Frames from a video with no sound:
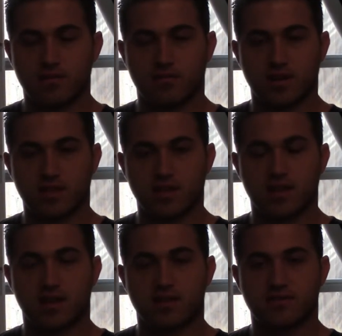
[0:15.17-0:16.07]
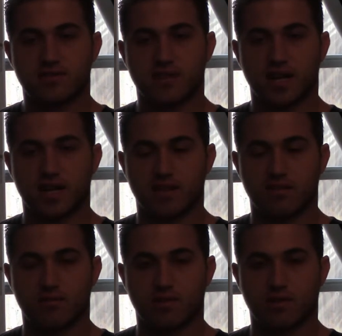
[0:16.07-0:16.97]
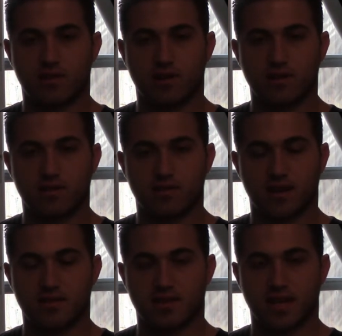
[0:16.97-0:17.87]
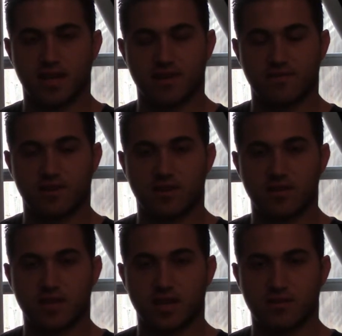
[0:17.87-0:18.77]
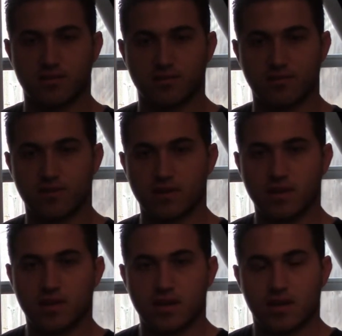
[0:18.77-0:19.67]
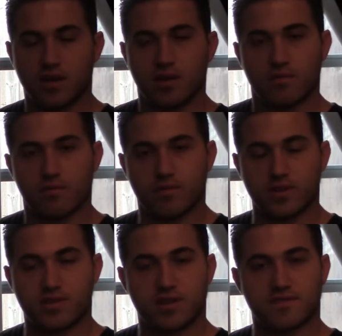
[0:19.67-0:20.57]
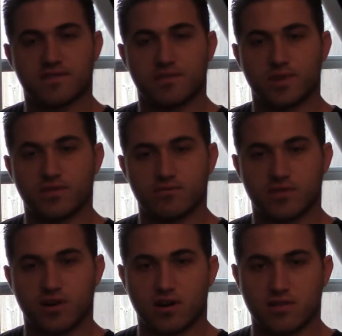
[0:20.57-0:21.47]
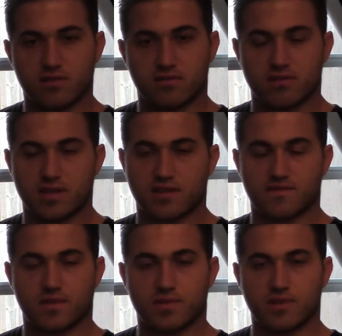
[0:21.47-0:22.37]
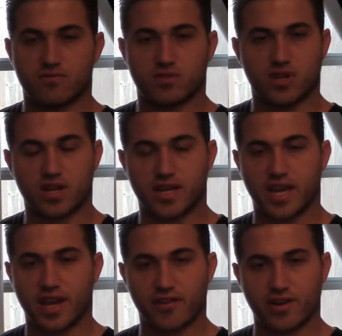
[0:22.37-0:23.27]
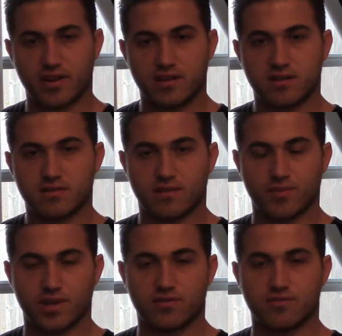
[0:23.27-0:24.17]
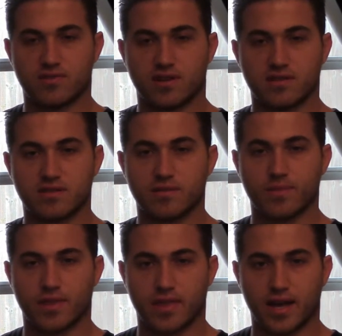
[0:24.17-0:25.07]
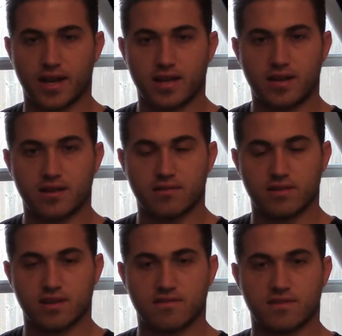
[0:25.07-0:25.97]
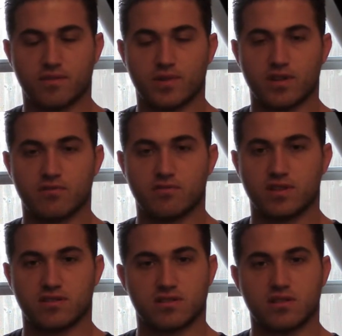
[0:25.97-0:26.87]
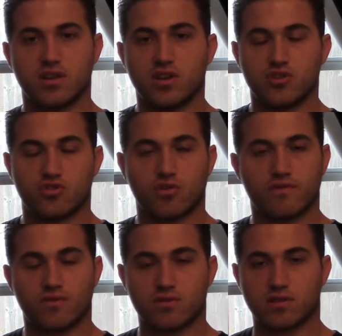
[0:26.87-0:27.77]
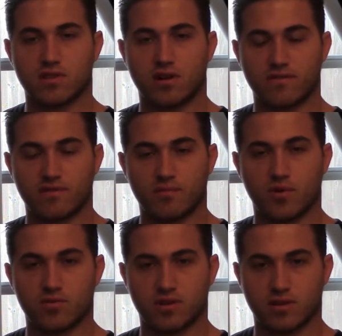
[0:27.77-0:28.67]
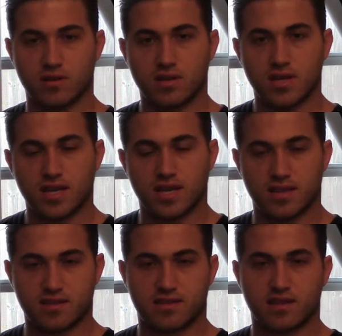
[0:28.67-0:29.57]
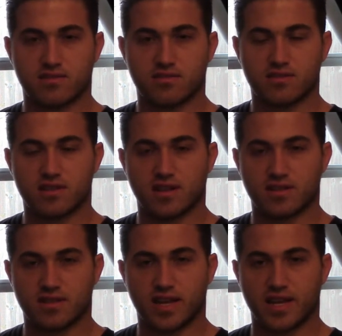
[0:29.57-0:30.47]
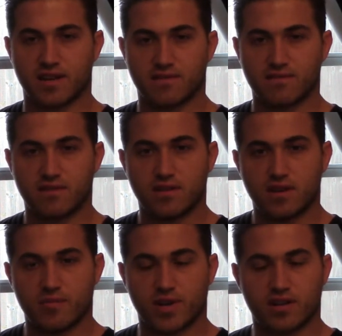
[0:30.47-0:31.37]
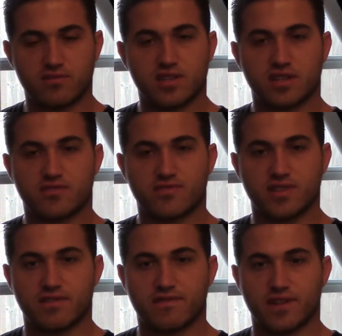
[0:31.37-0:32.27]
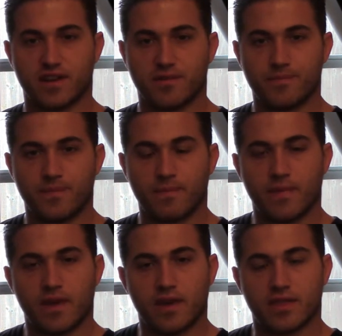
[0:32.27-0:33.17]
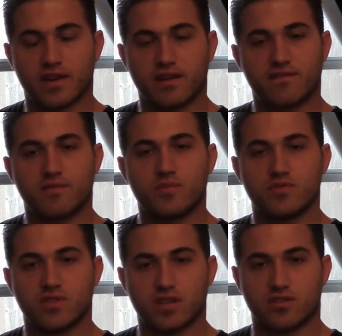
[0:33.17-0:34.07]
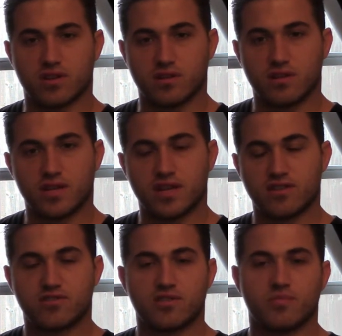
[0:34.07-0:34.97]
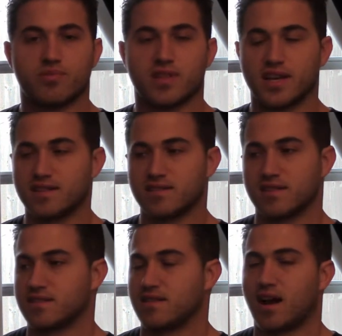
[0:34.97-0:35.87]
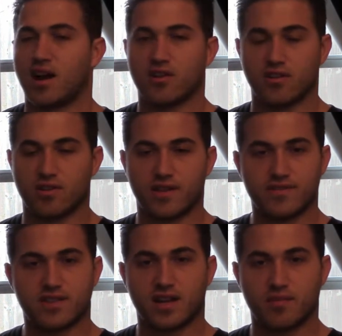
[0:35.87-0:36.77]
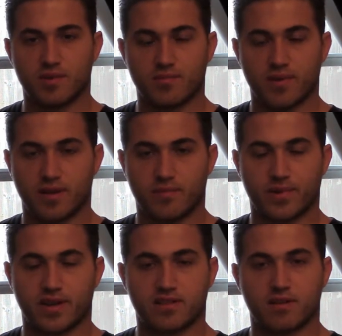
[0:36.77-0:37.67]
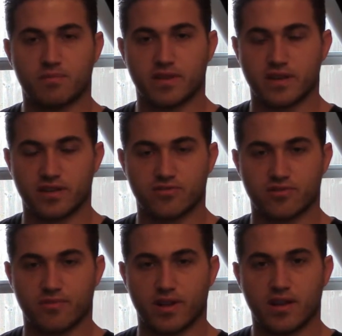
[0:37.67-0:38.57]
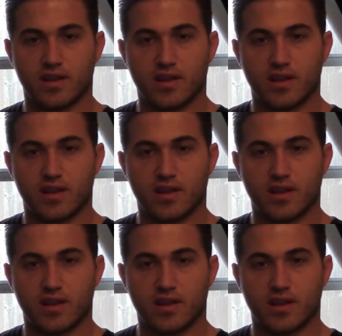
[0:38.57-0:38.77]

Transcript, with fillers: So I think in our society, the word thoughtless has a negative connotation to it. When you think of somebody who's thoughtless, you think of somebody who's not caring, somebody who's unsympathetic, you think of somebody who doesn't show forth a lot of emotion. And these things are seen as negatives. But I don't think it's really fair. Think of a musician. He or she plays his heart out every time he picks up the instrument.